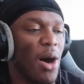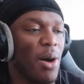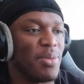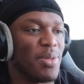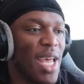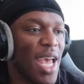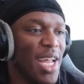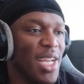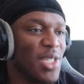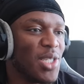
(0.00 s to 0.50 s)
top
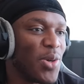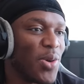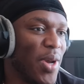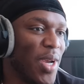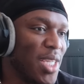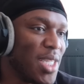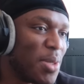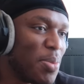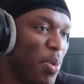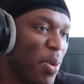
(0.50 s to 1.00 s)
10
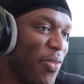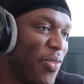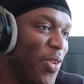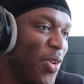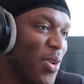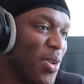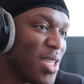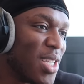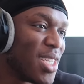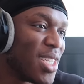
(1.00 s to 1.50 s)
tweets
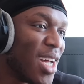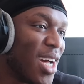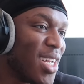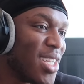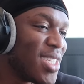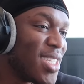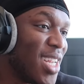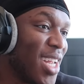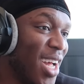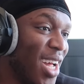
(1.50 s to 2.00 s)
before
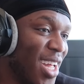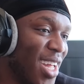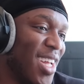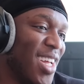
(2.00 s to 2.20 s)
disaster.